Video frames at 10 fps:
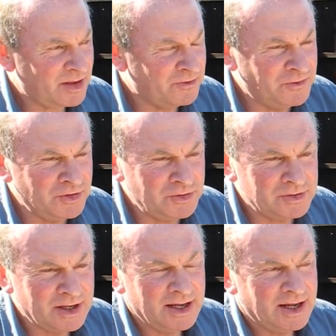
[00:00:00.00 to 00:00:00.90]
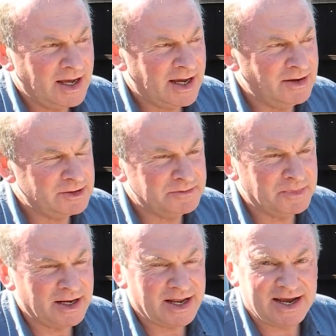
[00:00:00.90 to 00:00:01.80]
food out of
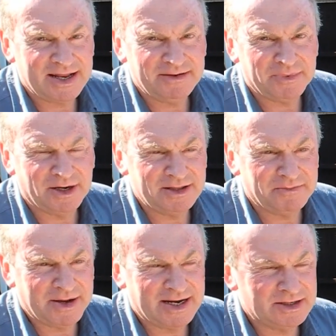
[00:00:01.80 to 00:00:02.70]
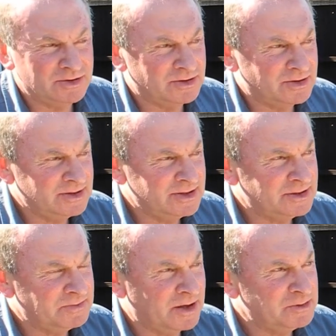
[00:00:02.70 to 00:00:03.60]
my hand by the back door, and
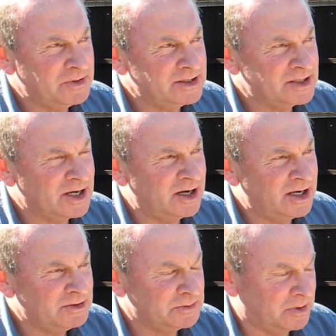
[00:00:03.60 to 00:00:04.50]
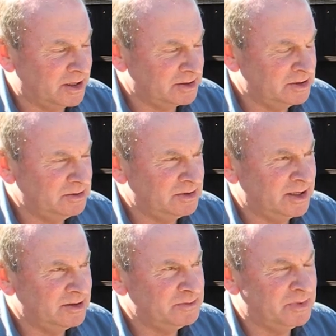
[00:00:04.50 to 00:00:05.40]
that was because the car was parked too
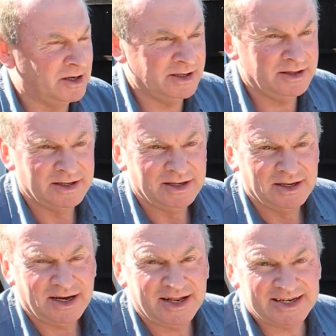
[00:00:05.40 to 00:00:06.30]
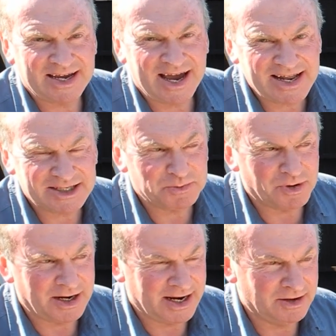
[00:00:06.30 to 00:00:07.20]
close by and a cat
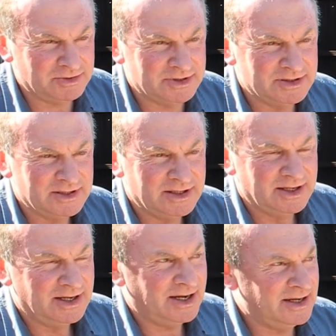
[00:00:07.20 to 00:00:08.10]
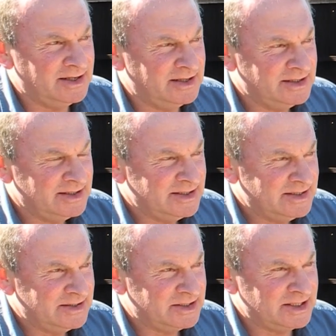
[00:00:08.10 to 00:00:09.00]
sprang out and
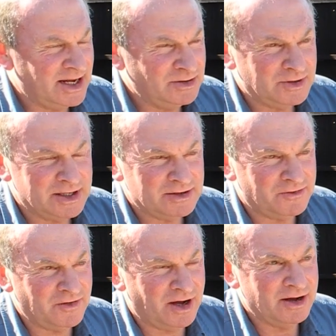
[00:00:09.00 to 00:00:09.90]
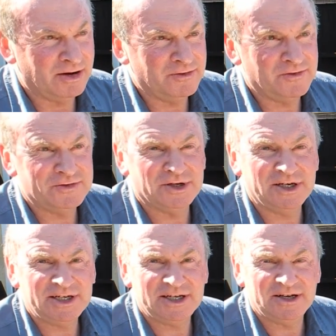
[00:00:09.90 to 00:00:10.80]
Sandor had to fly off,
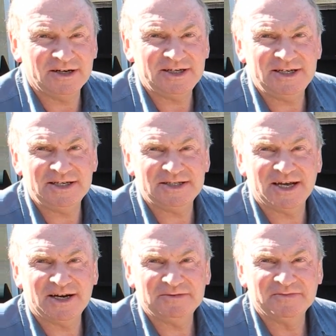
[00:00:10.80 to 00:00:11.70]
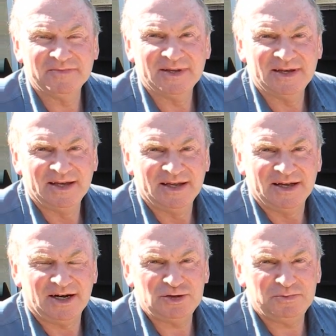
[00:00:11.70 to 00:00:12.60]
like he is now.
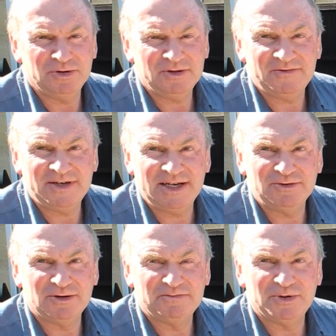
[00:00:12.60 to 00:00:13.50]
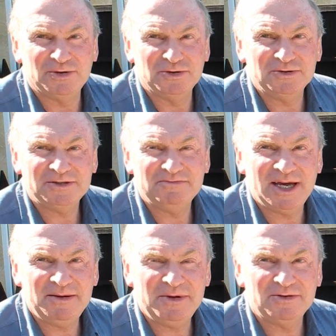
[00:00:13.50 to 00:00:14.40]
I shall put the video on pause.
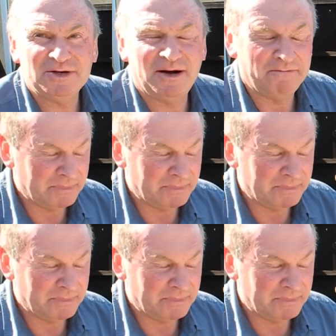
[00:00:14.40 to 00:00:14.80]
Maybe he'll come